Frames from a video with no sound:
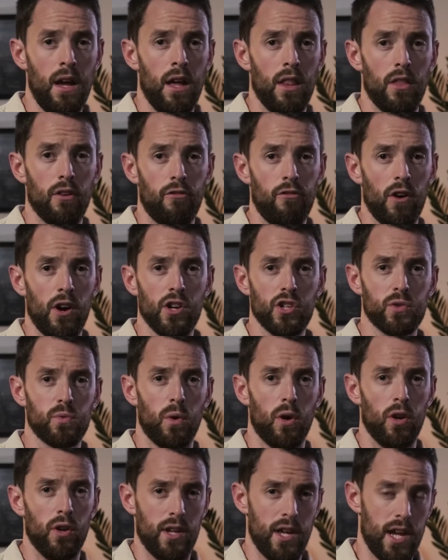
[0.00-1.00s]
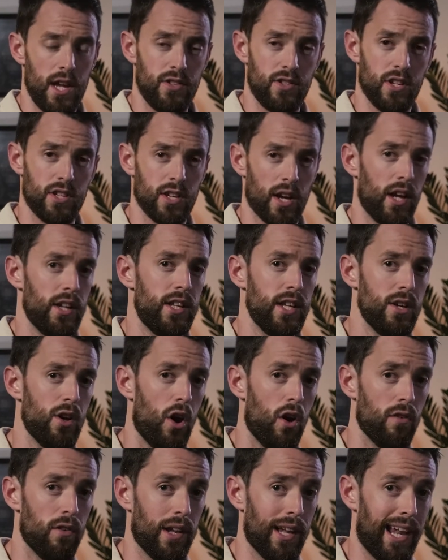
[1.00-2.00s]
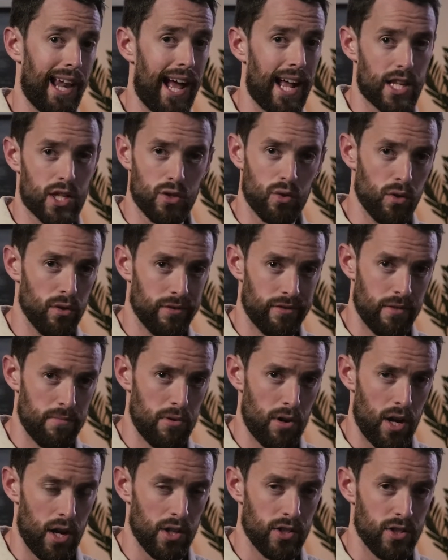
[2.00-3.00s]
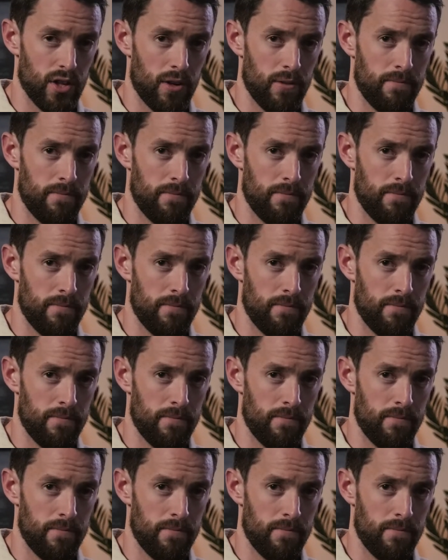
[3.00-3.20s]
The first one is this idea of lateral vibrato.